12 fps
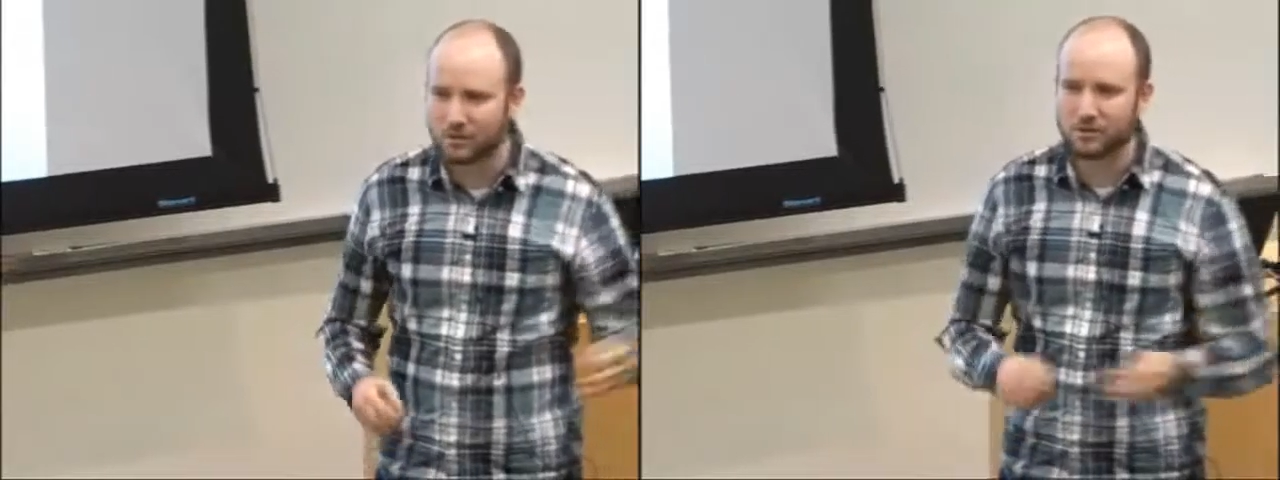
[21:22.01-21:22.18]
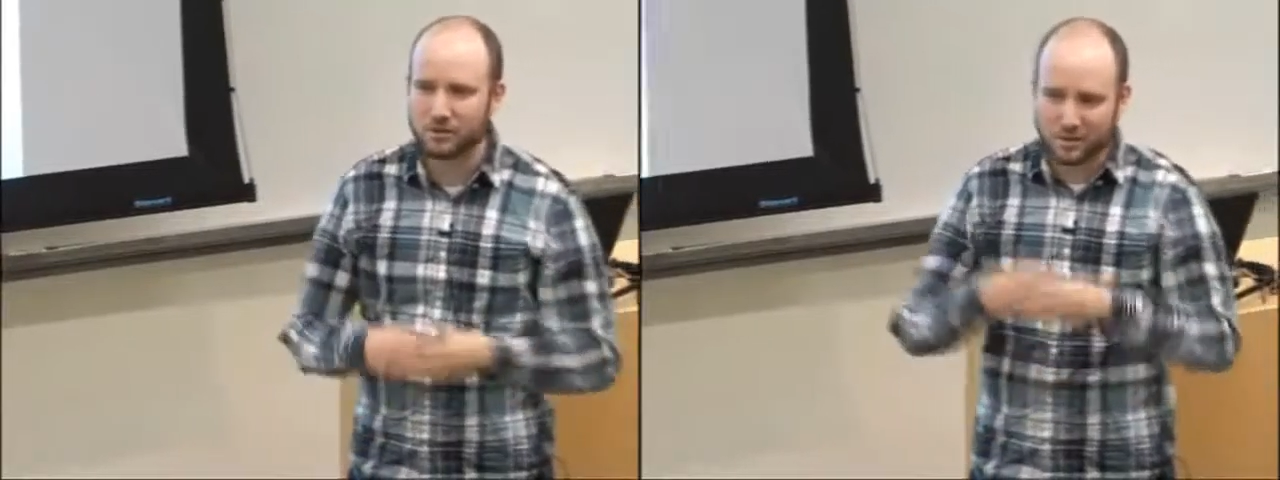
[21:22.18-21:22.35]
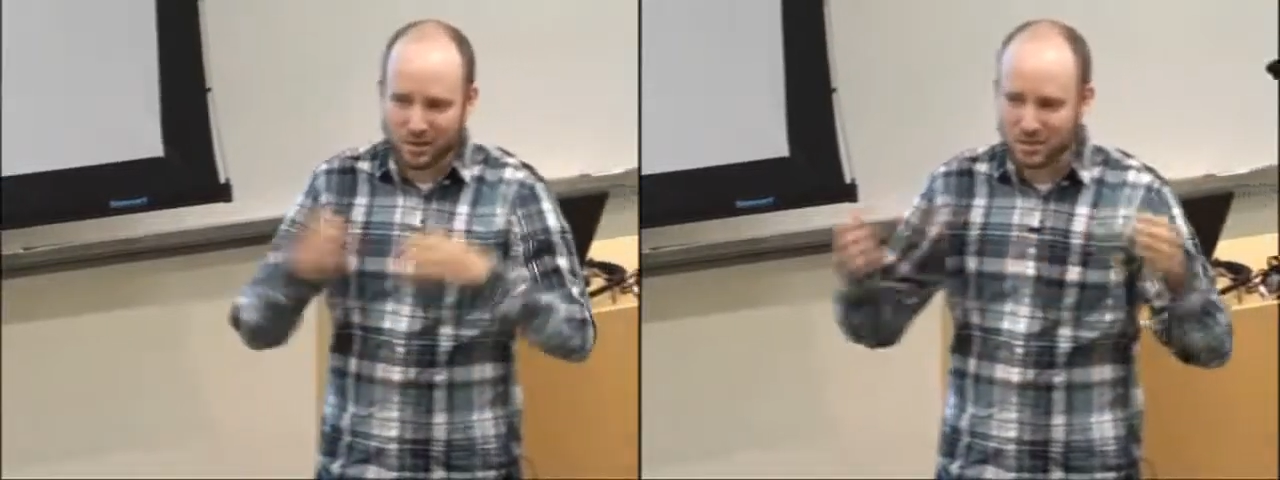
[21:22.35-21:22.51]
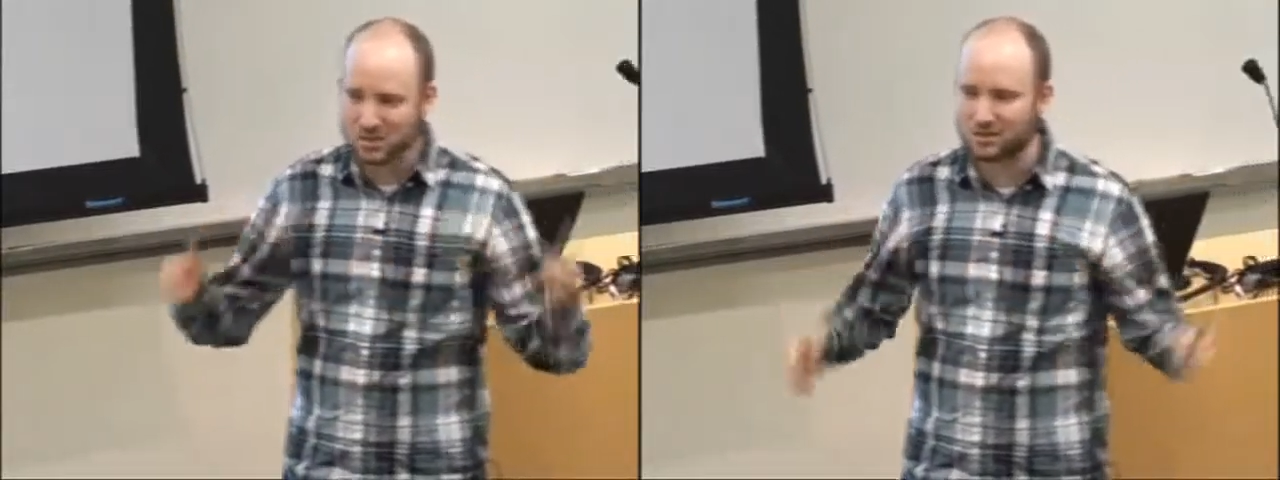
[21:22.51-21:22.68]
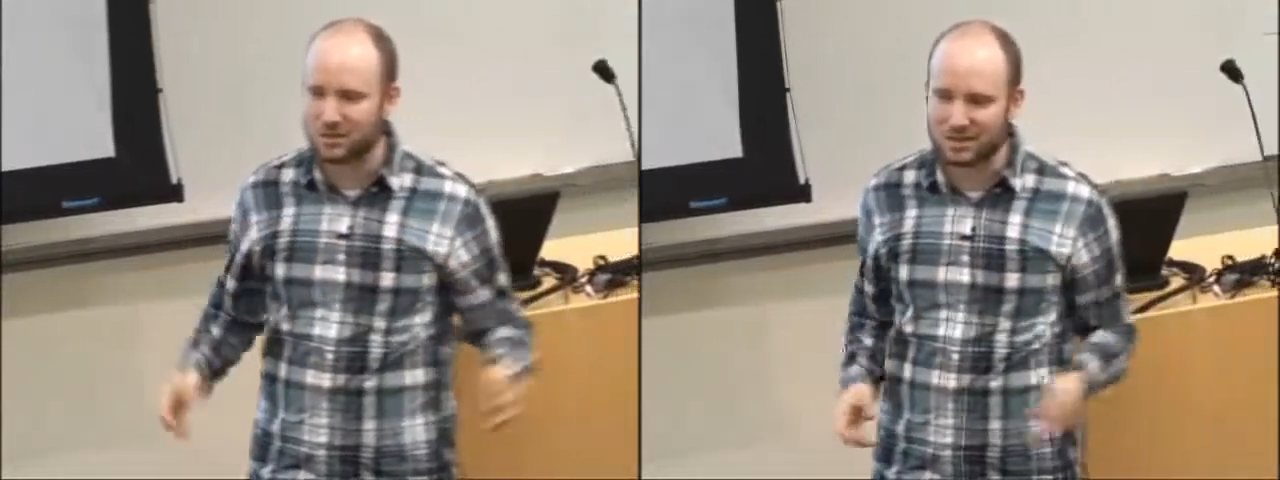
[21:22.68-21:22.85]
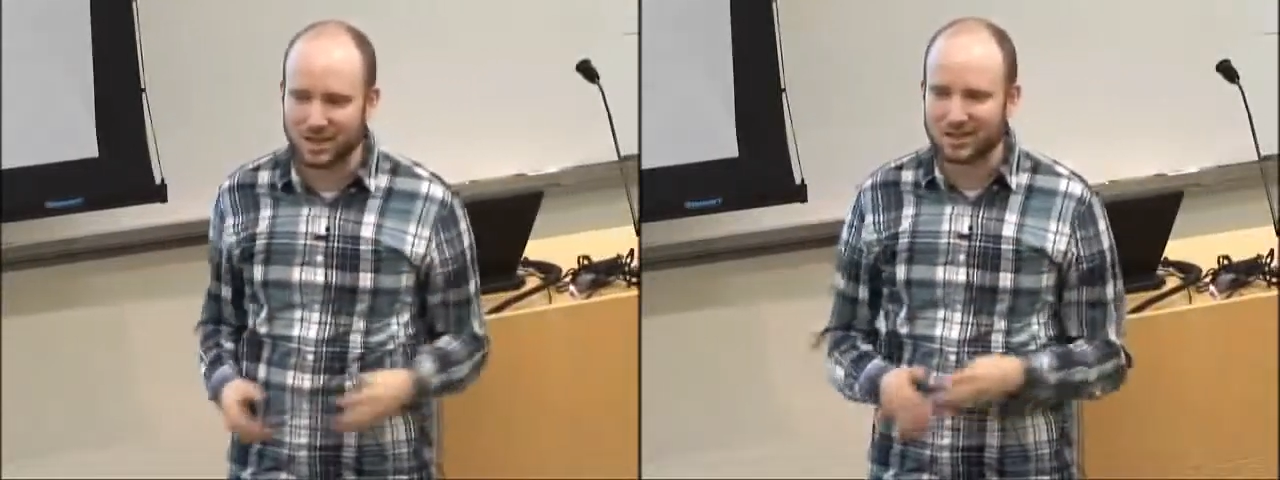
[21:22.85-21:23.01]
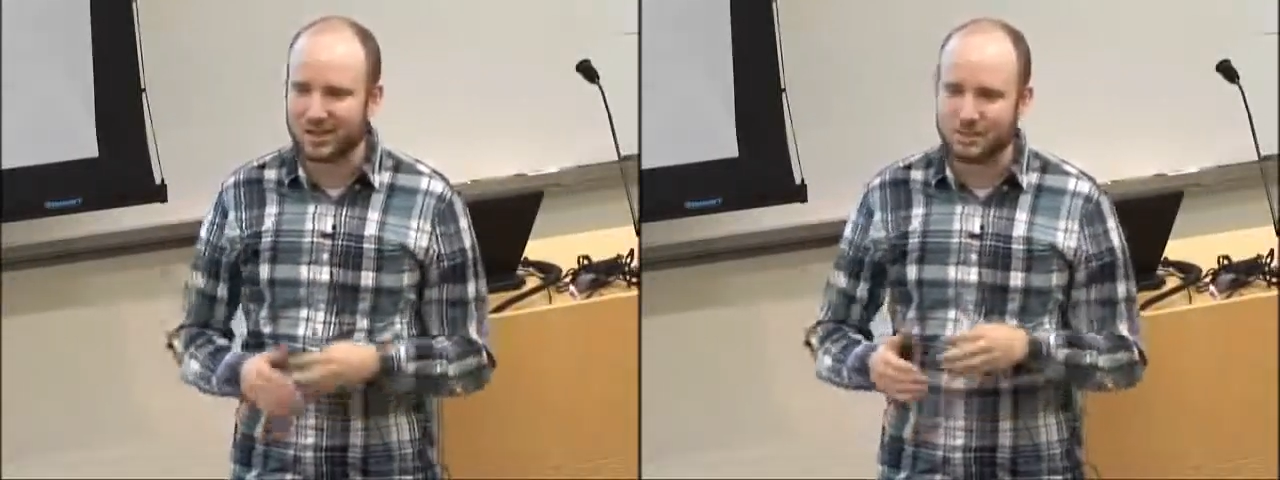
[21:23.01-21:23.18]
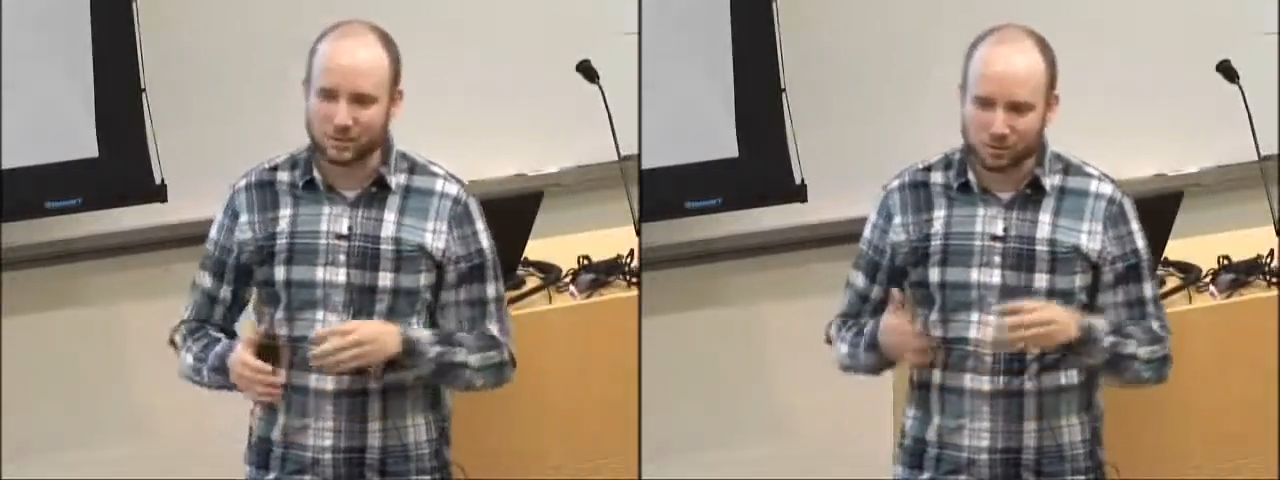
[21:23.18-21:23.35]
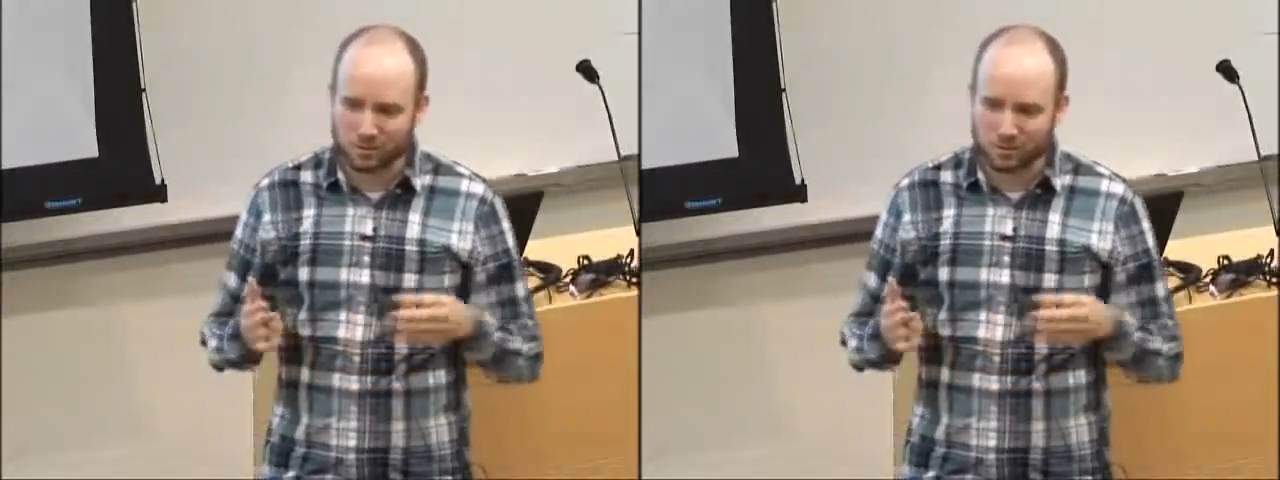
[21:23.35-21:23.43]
equation and dynamical